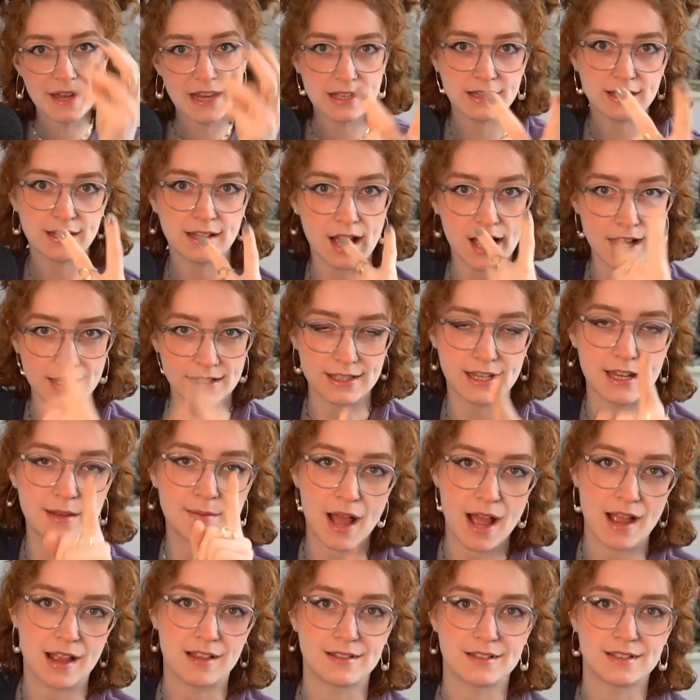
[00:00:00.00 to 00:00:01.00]
in the goddamn
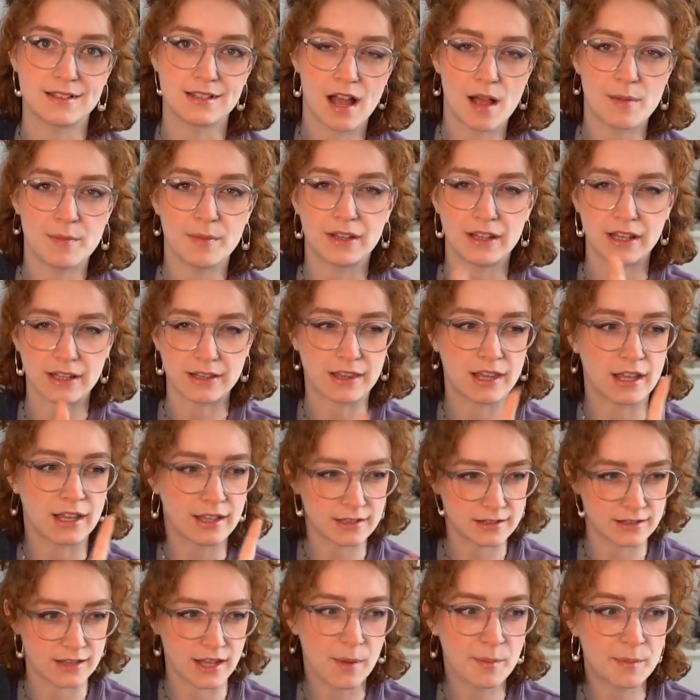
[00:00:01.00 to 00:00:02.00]
eyes and tell me that
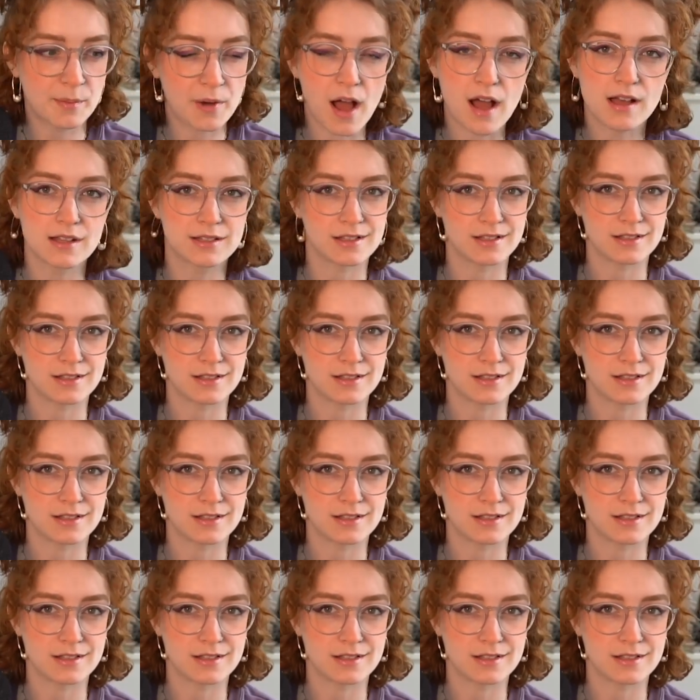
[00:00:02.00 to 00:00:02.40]
that boss